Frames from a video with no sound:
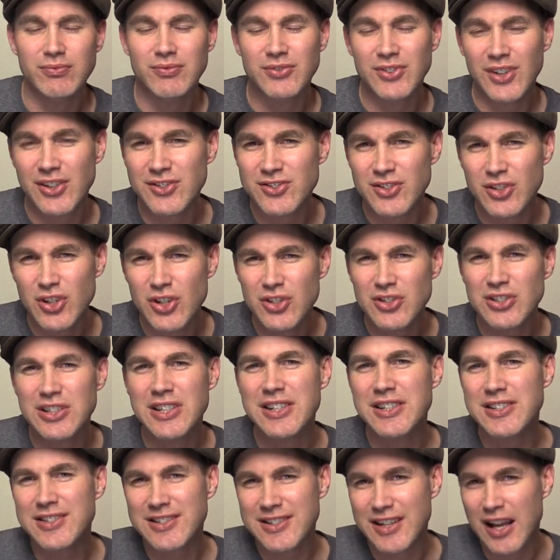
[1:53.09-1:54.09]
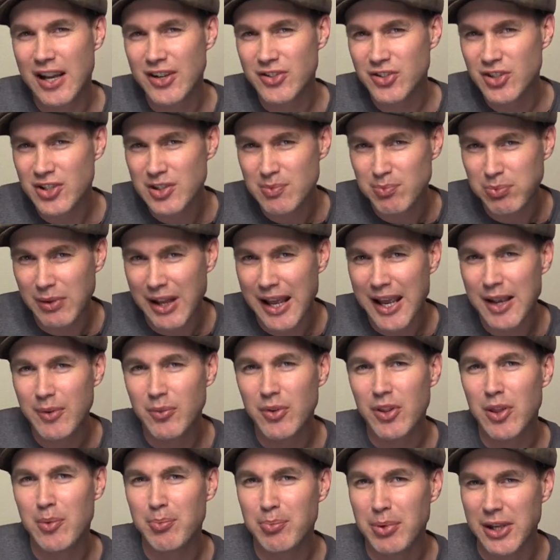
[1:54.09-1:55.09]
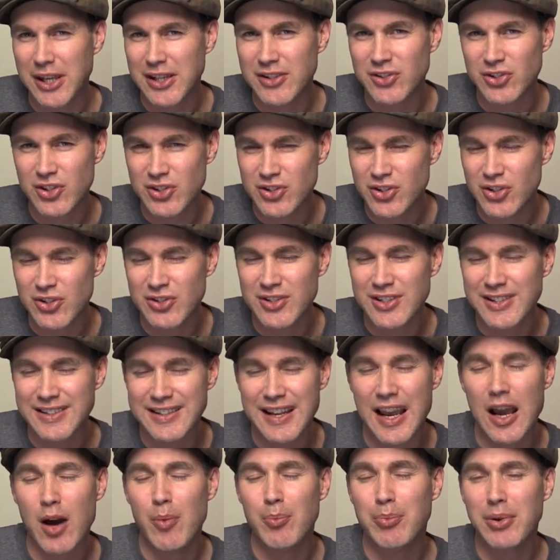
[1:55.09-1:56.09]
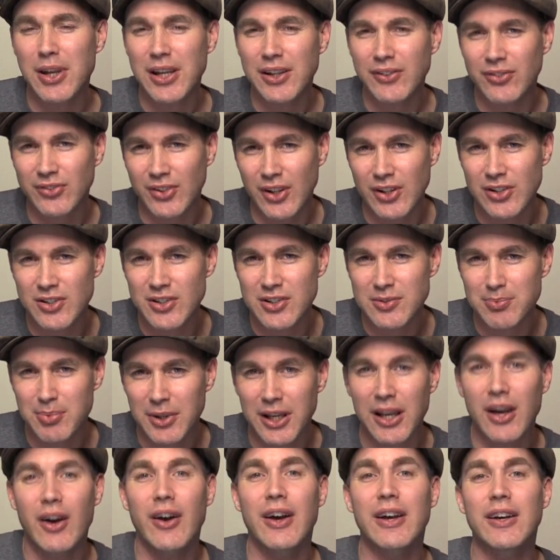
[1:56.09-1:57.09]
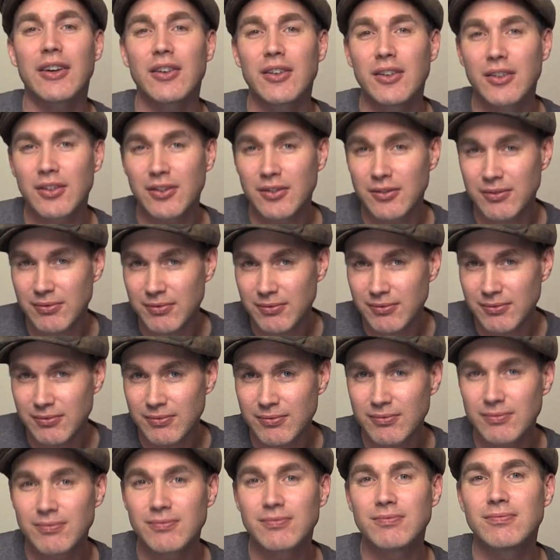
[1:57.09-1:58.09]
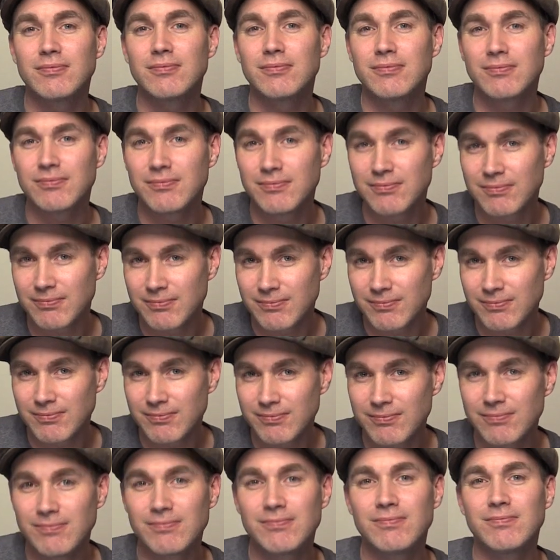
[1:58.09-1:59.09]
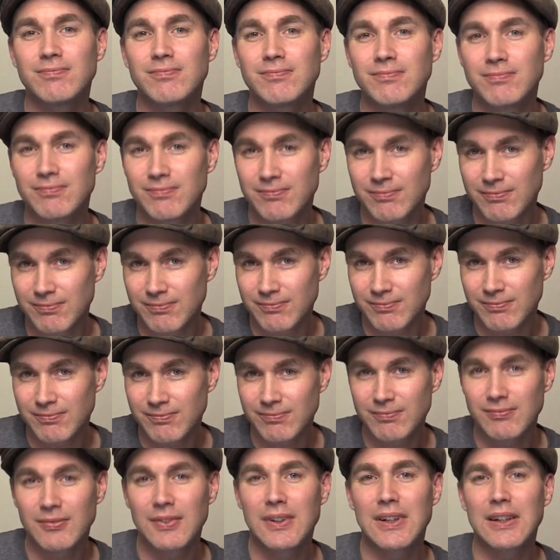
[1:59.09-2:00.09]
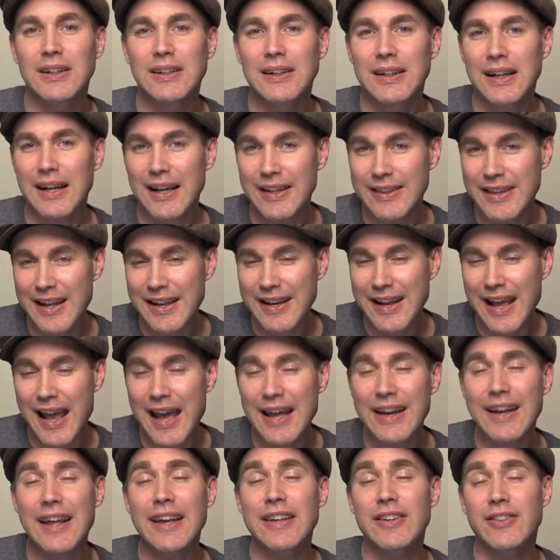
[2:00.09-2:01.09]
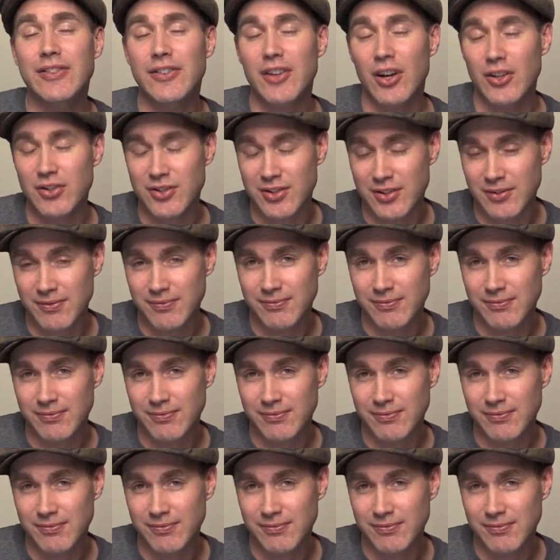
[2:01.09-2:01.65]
So usually you start just playing with the beat, just using down picks. So you just be going, and then add eighth notes.